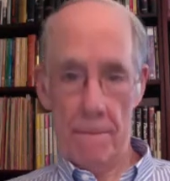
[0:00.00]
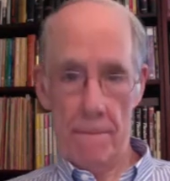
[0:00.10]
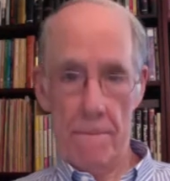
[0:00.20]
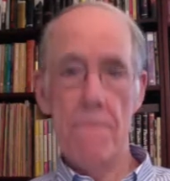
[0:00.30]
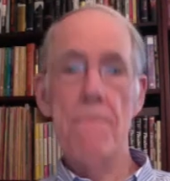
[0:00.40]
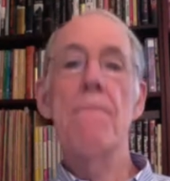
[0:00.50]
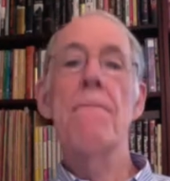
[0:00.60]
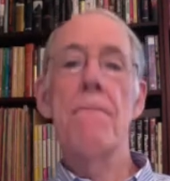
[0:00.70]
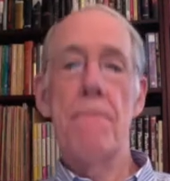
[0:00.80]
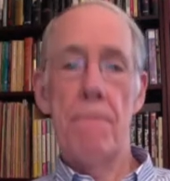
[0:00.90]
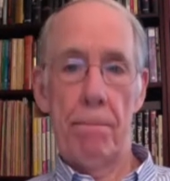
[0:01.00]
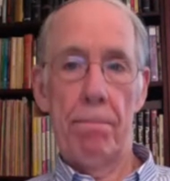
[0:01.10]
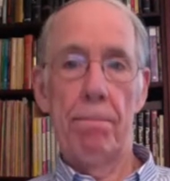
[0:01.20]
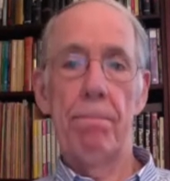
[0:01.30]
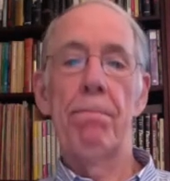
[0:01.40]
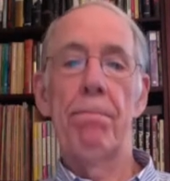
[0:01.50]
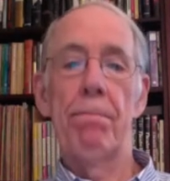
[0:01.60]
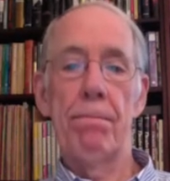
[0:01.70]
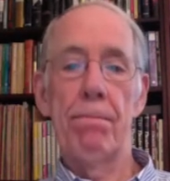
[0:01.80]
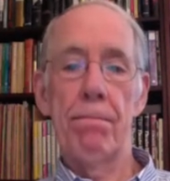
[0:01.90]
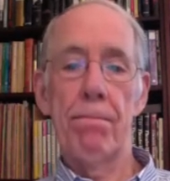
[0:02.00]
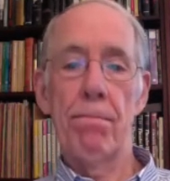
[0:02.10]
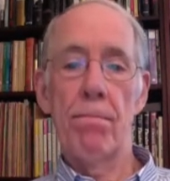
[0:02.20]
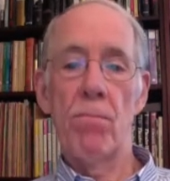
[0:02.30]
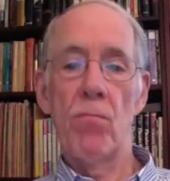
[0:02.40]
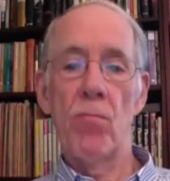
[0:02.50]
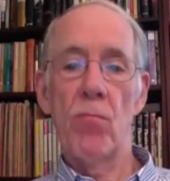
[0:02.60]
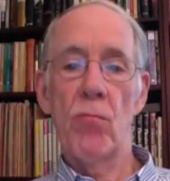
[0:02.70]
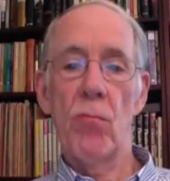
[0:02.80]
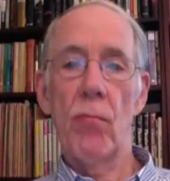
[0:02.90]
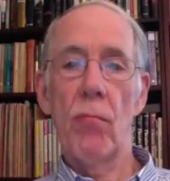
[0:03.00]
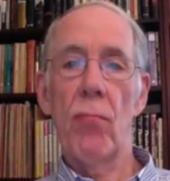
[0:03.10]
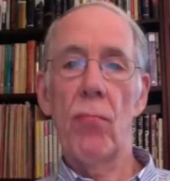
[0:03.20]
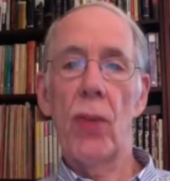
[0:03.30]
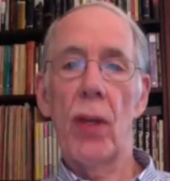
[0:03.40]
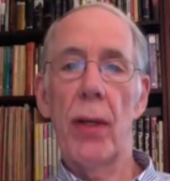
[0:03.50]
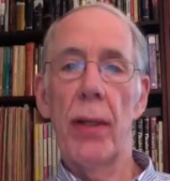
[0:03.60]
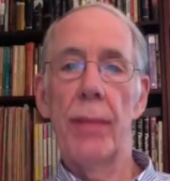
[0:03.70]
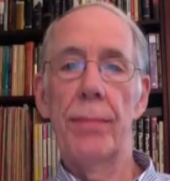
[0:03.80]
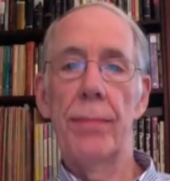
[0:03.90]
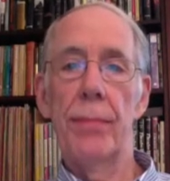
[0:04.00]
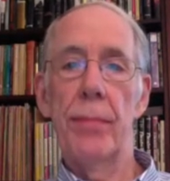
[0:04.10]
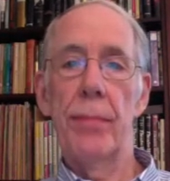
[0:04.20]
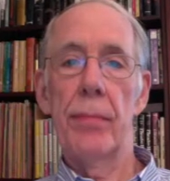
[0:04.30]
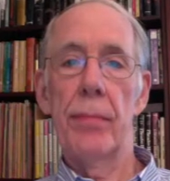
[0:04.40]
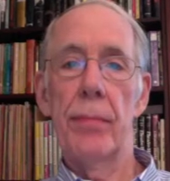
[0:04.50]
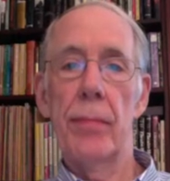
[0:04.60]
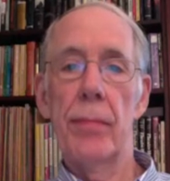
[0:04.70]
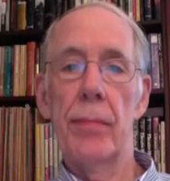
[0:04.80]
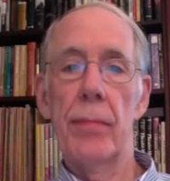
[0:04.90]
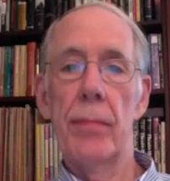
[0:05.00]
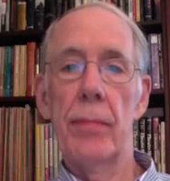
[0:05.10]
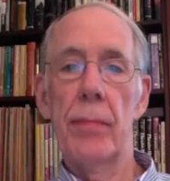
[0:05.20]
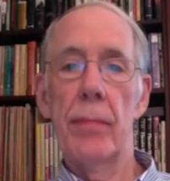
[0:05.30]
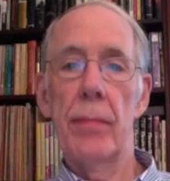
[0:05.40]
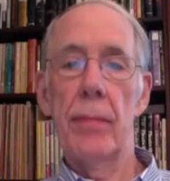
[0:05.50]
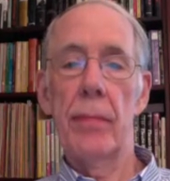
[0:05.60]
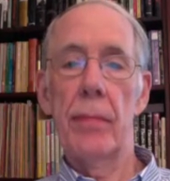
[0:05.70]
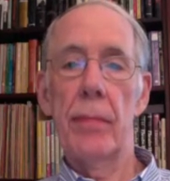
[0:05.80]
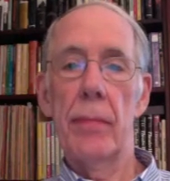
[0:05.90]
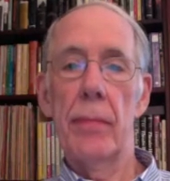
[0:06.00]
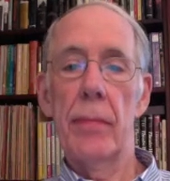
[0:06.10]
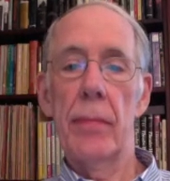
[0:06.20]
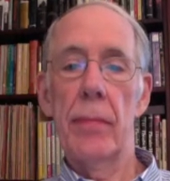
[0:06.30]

I've gone through the opening and the midsection, and I've closed the session, and then all of a sudden, out of